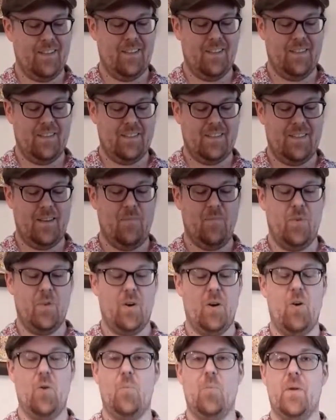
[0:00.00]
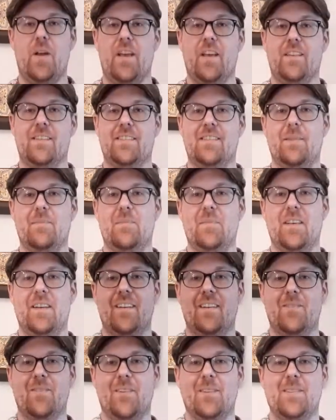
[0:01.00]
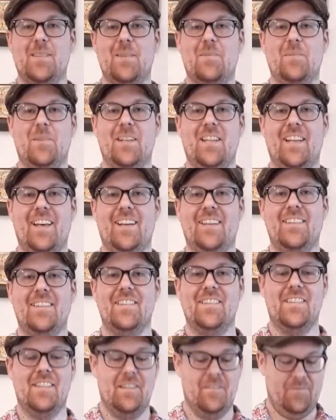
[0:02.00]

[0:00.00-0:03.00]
someone opening something for some collectors.